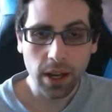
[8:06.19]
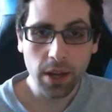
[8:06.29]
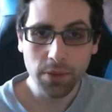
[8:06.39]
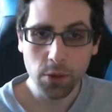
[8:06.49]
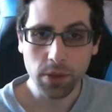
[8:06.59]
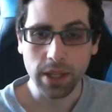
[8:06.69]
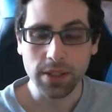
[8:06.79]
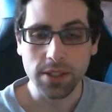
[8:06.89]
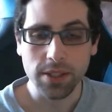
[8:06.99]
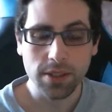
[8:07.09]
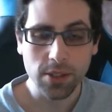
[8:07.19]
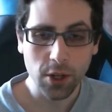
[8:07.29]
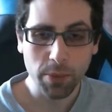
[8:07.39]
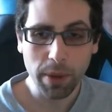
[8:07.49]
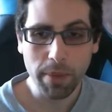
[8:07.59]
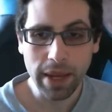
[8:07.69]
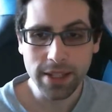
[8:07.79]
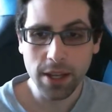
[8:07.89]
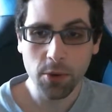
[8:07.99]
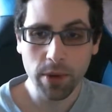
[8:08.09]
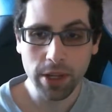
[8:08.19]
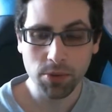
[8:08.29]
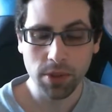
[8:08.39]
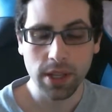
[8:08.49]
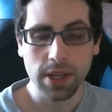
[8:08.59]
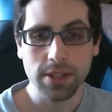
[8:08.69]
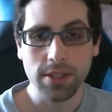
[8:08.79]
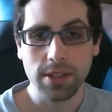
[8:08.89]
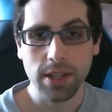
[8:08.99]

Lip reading: few things. So my main takeaways were this.